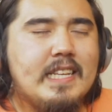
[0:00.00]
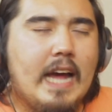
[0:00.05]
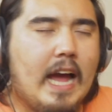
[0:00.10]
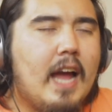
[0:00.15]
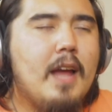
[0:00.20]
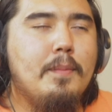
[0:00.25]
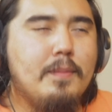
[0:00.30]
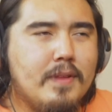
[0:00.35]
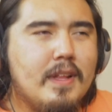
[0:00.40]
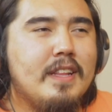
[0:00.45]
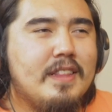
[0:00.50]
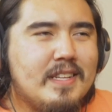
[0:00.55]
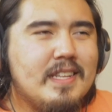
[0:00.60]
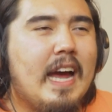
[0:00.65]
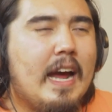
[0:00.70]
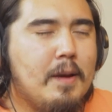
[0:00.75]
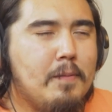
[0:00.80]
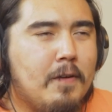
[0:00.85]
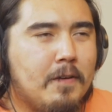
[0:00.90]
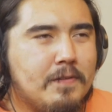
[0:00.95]

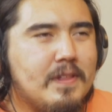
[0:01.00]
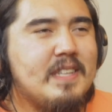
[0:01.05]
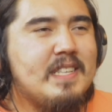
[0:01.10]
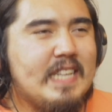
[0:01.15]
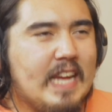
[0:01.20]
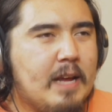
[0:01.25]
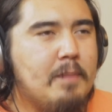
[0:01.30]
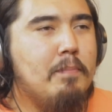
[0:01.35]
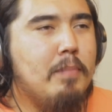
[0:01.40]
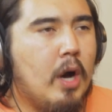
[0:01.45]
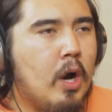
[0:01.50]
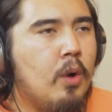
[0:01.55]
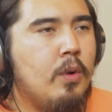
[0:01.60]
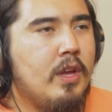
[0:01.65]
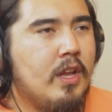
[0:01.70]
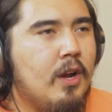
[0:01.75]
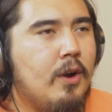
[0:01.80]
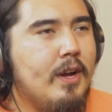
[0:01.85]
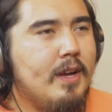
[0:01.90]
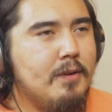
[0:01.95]
I'm of the same boat. You
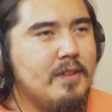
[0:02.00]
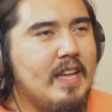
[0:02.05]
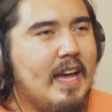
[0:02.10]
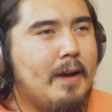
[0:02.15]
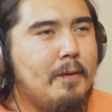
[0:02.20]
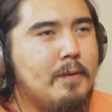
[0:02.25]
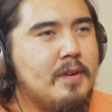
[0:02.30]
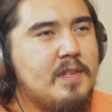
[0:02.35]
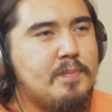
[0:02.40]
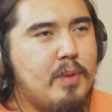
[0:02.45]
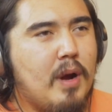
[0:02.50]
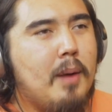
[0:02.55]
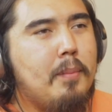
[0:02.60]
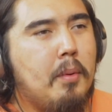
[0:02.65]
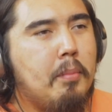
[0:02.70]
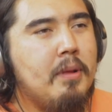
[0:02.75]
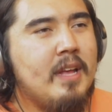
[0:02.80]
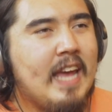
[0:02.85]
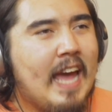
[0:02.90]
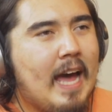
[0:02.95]
know, that was
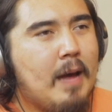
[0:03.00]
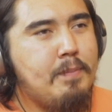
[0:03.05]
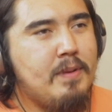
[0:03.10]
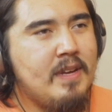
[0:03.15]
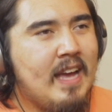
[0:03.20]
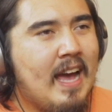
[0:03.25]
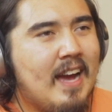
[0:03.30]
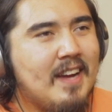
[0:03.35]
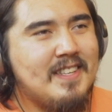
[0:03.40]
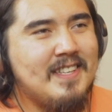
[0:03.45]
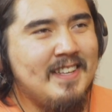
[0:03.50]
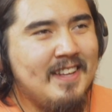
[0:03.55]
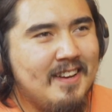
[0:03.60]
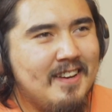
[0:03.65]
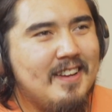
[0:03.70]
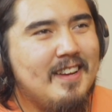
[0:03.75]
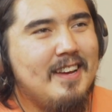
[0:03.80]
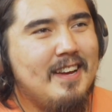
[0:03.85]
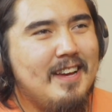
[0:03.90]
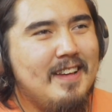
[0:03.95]
probably happy accident
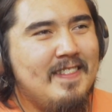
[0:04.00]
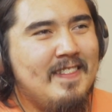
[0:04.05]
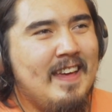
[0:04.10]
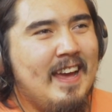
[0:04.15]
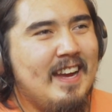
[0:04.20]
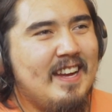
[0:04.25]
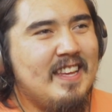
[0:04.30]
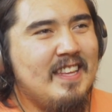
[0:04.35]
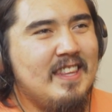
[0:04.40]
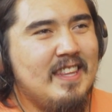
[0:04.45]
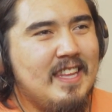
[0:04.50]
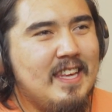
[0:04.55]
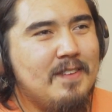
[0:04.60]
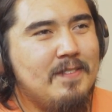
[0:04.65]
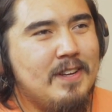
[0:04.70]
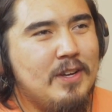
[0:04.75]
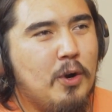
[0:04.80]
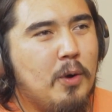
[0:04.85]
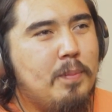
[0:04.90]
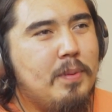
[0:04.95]
that can leave
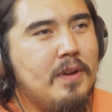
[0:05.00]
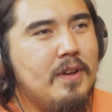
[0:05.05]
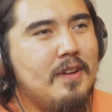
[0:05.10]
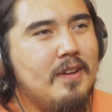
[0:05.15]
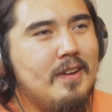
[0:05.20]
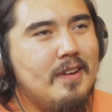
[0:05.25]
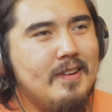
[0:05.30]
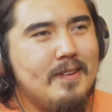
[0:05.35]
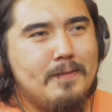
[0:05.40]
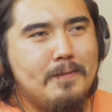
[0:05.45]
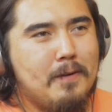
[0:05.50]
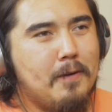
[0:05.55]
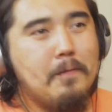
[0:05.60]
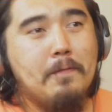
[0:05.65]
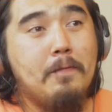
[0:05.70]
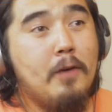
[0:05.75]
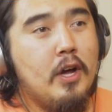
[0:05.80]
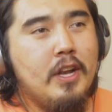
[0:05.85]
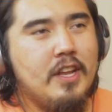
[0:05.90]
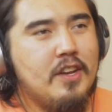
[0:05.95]
it open for
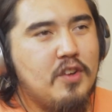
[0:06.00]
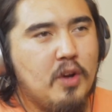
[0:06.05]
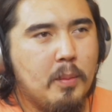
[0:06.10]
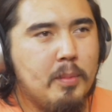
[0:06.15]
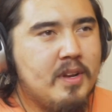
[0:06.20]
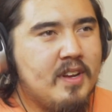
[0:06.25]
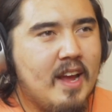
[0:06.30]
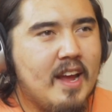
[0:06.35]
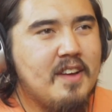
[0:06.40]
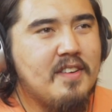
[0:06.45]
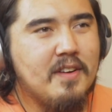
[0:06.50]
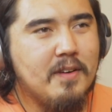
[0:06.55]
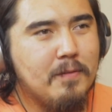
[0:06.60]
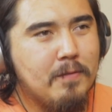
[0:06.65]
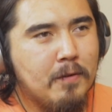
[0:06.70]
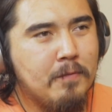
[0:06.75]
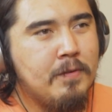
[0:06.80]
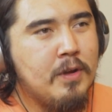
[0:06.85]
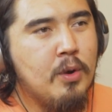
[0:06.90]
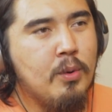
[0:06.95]
fun interpretation
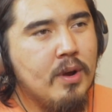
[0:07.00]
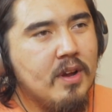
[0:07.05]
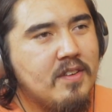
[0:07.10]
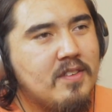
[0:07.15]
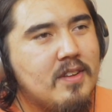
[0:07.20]
for viewers.